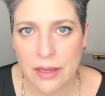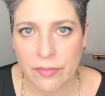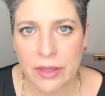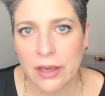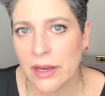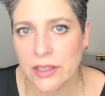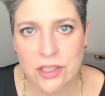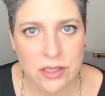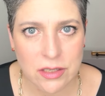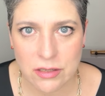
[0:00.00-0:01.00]
something, not
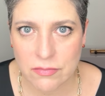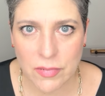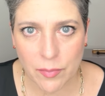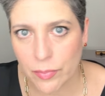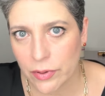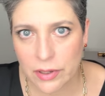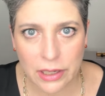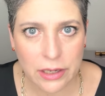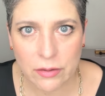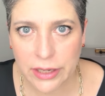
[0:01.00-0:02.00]
just I put
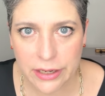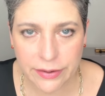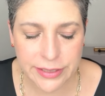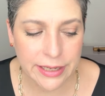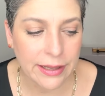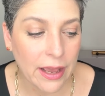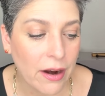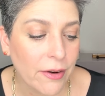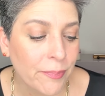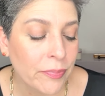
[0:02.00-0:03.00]
little hairs in
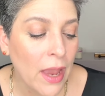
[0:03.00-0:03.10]
there.